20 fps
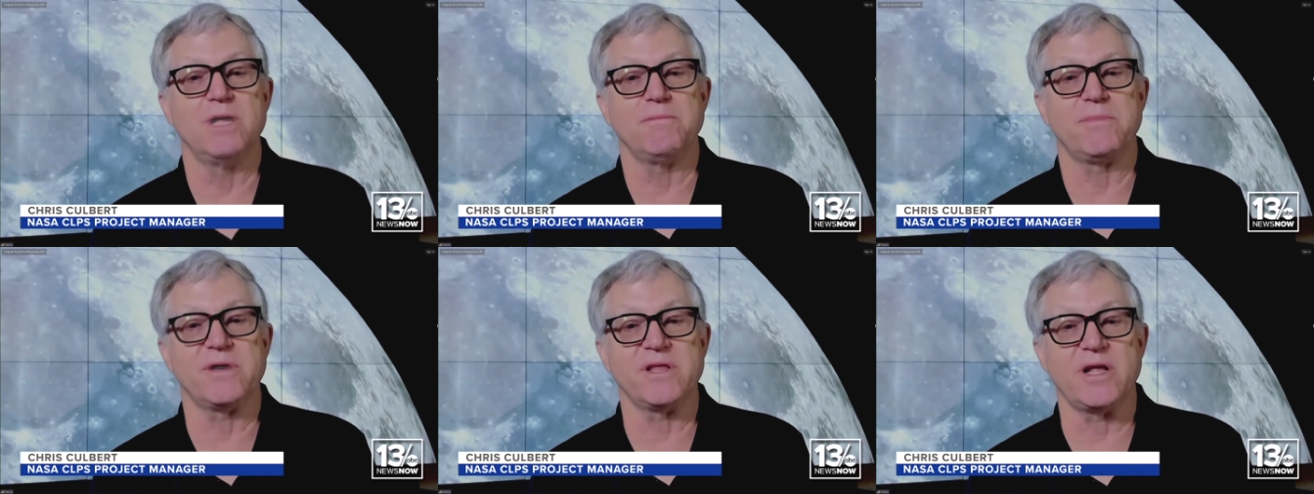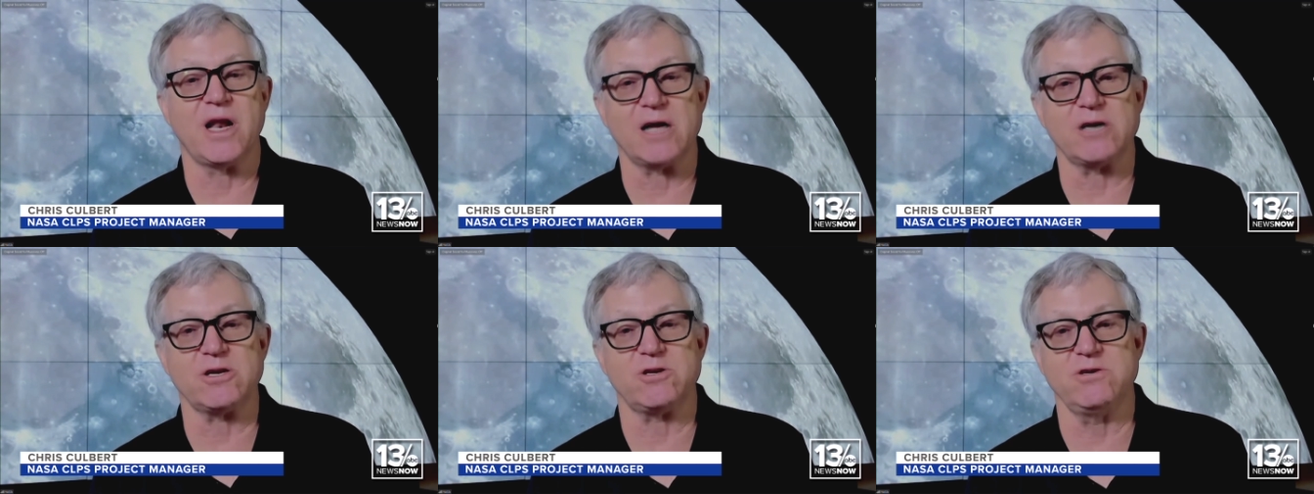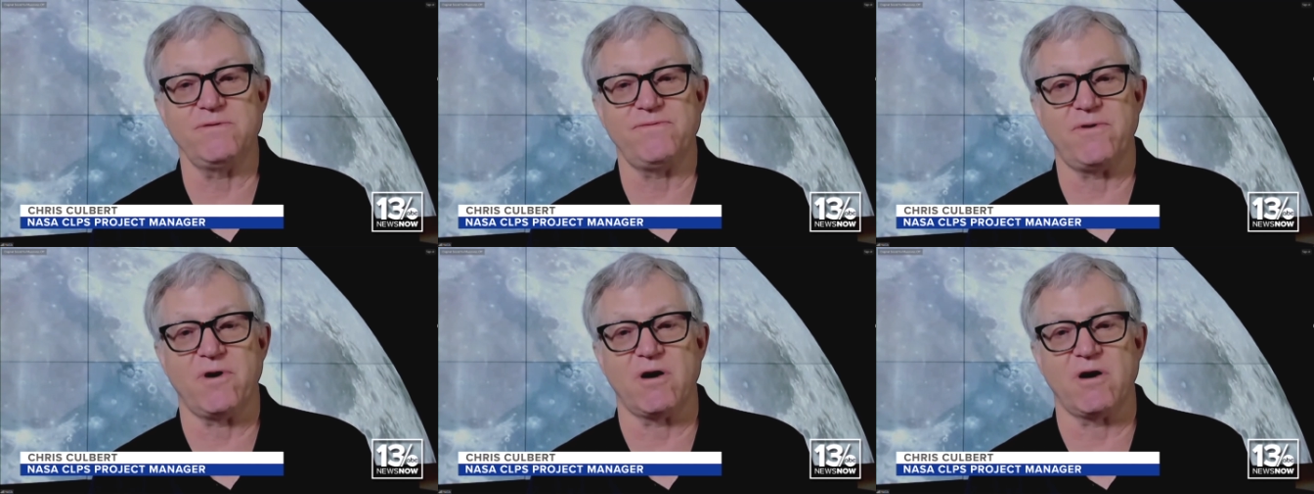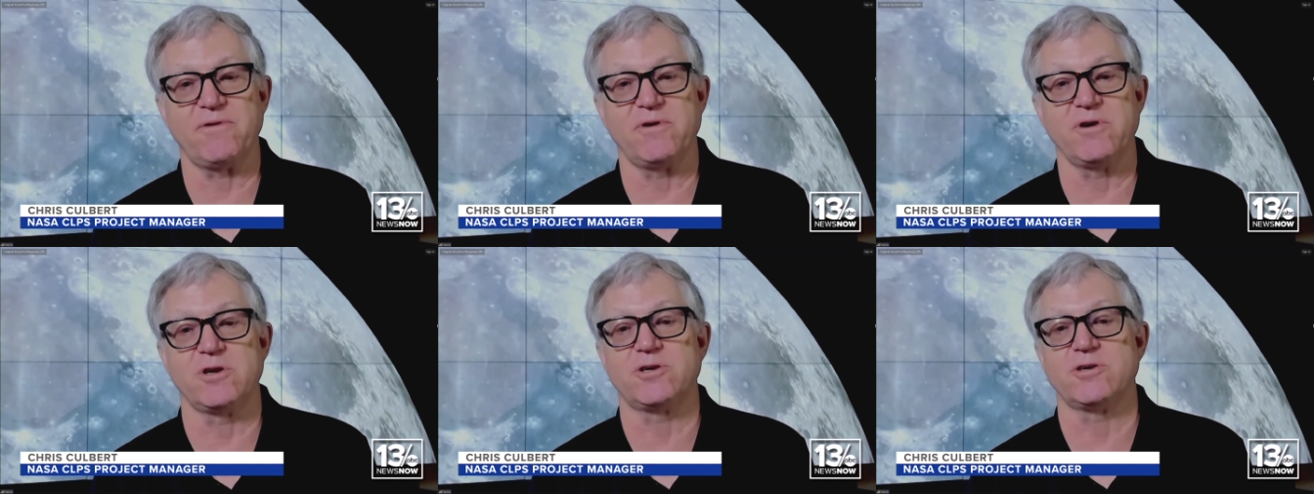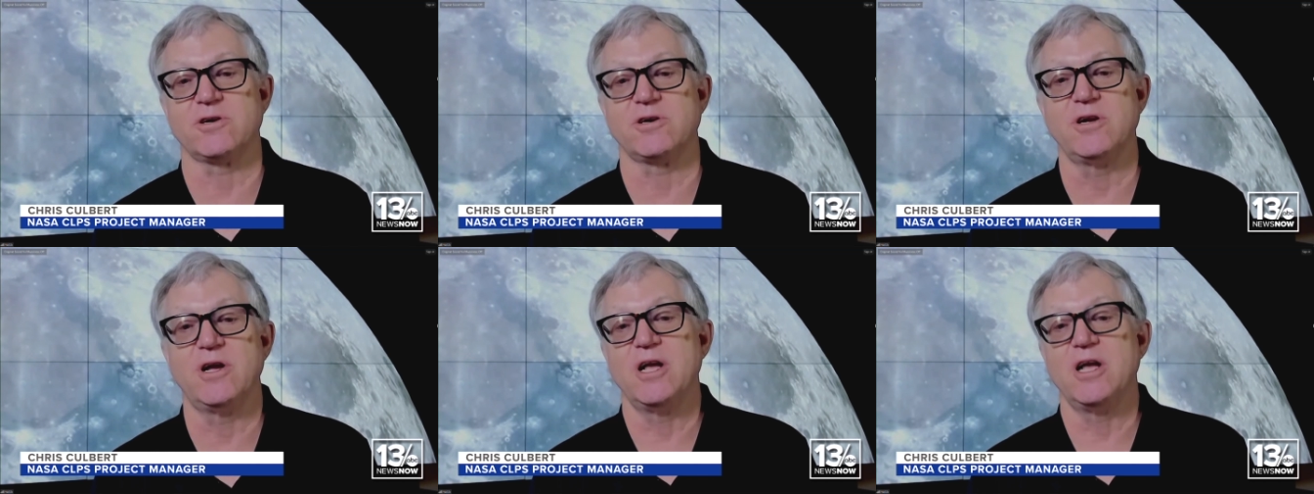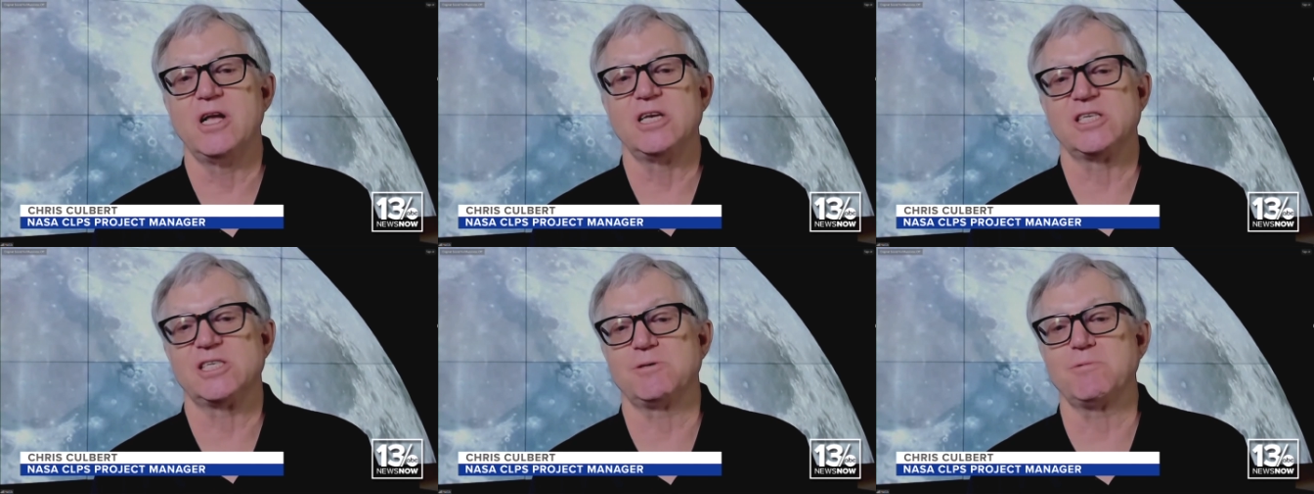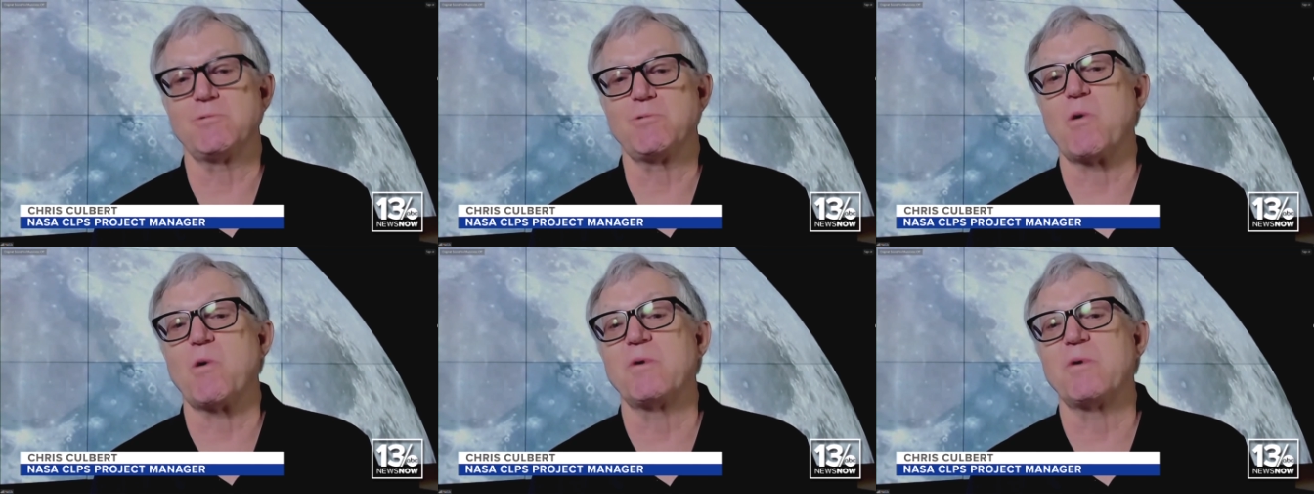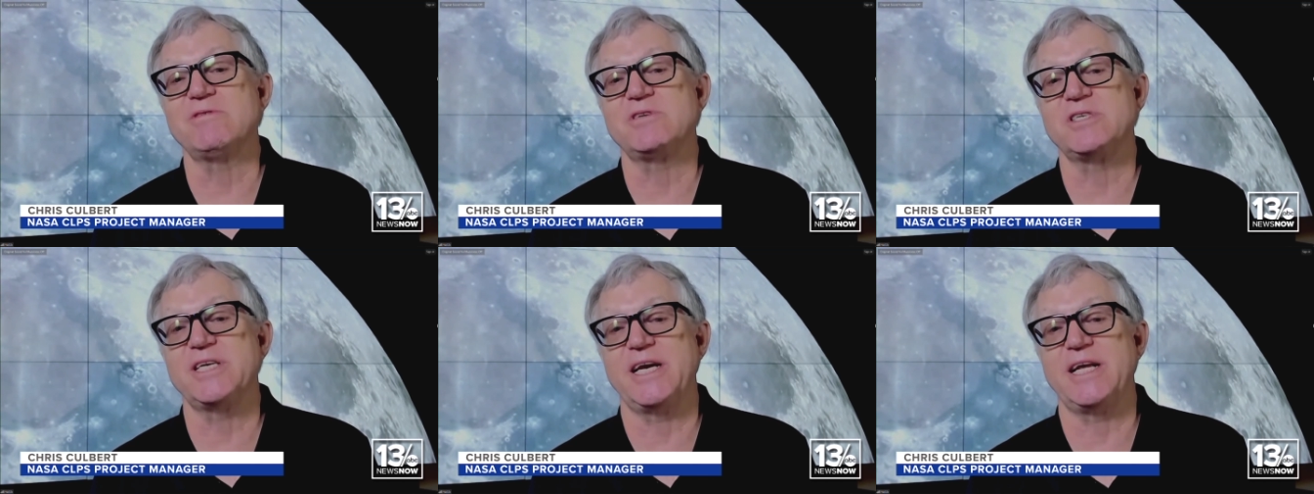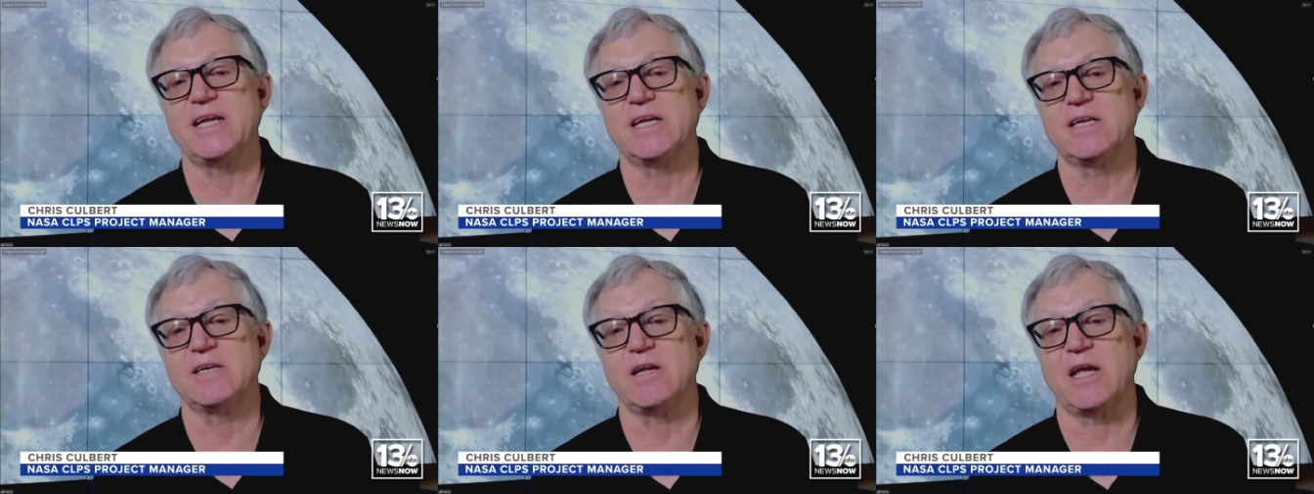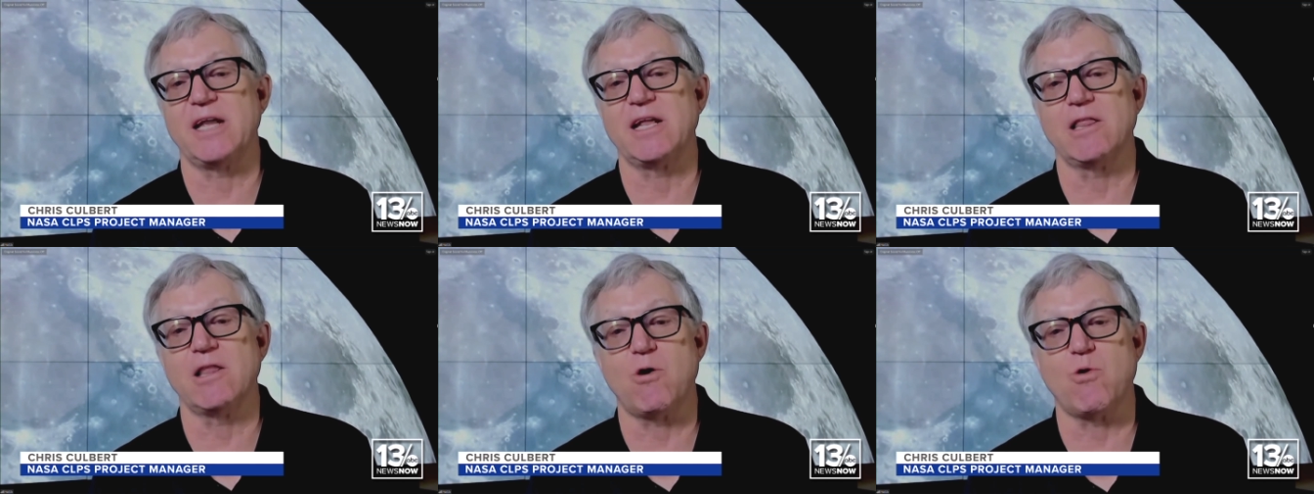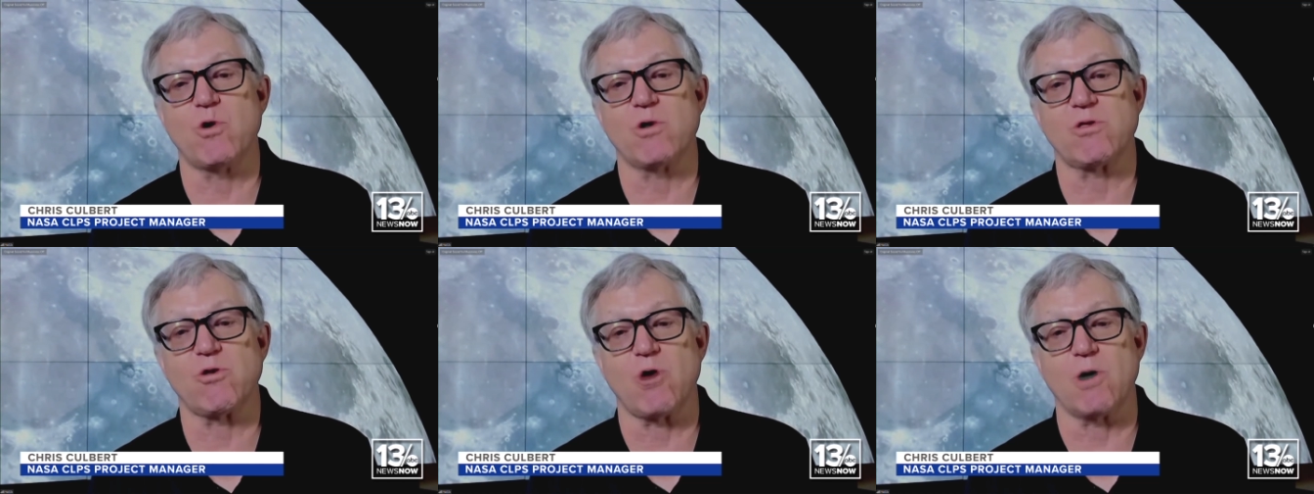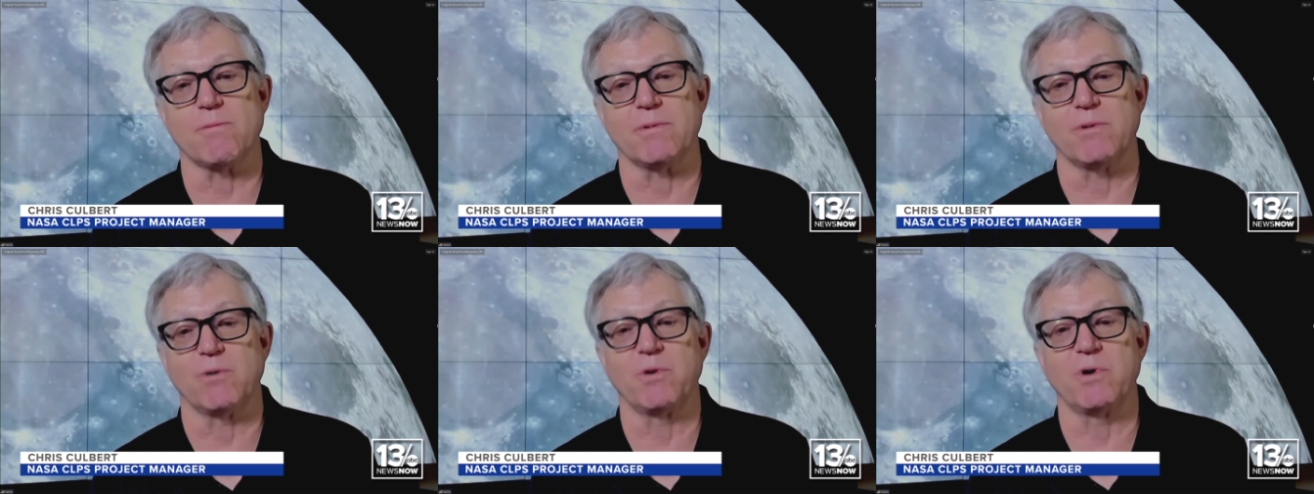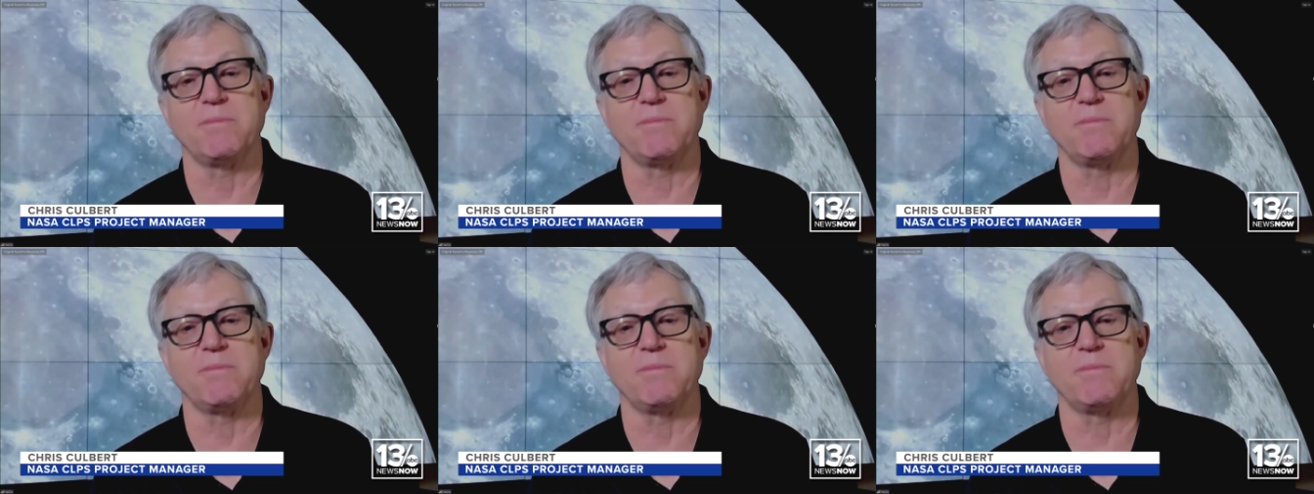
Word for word: but in the not too far future, similar to what we've seen in, in low Earth orbit.